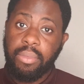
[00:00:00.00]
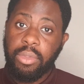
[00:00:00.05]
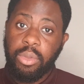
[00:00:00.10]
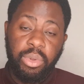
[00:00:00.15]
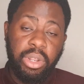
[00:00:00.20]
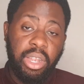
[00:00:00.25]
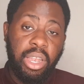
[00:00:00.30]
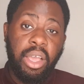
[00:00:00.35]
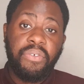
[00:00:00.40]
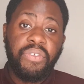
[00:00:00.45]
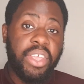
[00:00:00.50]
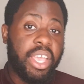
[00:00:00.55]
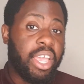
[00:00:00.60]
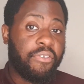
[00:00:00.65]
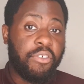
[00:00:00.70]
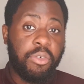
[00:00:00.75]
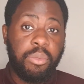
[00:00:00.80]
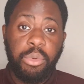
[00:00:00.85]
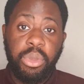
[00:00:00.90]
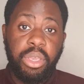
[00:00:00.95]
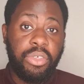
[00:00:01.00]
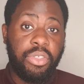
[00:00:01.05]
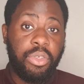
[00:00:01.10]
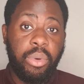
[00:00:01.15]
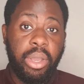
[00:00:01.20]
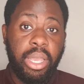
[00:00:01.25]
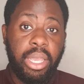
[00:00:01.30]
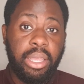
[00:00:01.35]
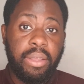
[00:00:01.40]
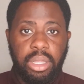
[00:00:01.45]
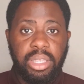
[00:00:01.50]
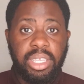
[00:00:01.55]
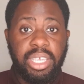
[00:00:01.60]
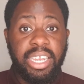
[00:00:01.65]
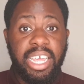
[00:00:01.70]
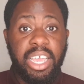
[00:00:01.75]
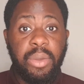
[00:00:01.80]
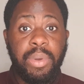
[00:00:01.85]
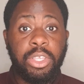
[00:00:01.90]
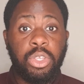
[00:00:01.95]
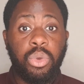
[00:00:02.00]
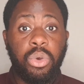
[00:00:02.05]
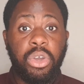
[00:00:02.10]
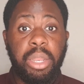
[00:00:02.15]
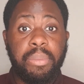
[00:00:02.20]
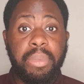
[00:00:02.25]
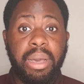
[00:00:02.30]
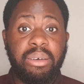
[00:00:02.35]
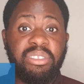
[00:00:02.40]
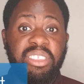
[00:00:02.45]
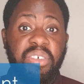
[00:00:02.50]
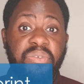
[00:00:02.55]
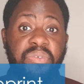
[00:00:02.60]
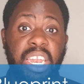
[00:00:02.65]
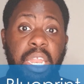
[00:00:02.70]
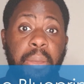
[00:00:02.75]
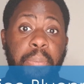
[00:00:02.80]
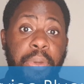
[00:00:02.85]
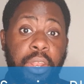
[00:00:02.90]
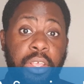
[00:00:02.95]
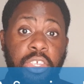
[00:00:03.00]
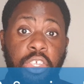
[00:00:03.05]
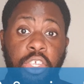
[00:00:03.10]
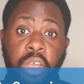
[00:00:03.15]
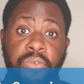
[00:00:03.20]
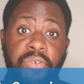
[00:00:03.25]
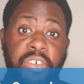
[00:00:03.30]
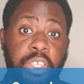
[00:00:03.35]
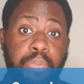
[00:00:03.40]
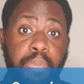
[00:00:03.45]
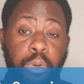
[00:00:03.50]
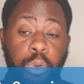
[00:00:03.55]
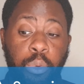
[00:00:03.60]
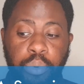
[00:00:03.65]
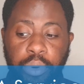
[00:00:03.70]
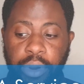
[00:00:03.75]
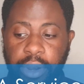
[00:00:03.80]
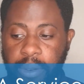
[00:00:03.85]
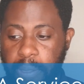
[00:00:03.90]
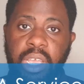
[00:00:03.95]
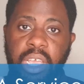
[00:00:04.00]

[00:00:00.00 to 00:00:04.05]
We'd love to hear from you either way. Today we're talking about developing a service blueprint.